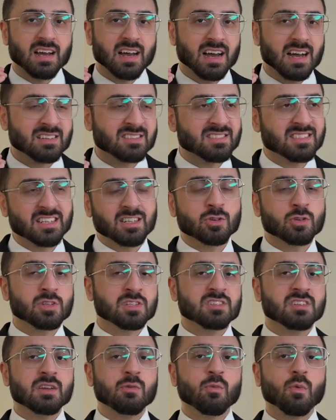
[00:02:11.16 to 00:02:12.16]
a
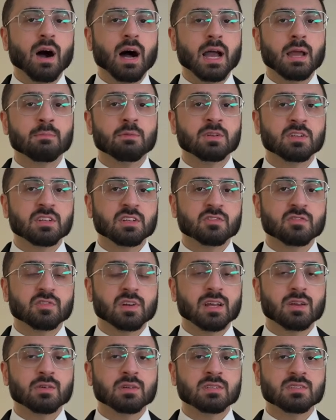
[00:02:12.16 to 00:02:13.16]
citrusy vibe to this
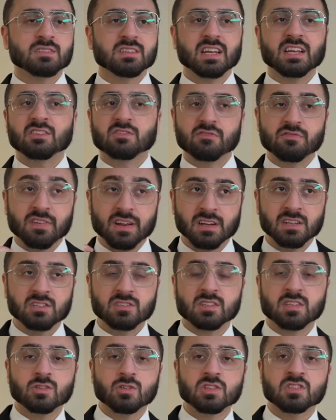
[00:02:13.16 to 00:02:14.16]
fragrance. It's very
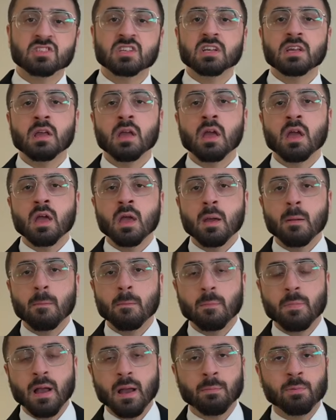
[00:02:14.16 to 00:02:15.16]
citrusy,
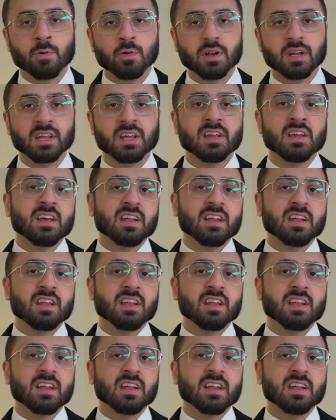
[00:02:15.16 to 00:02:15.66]
peppery.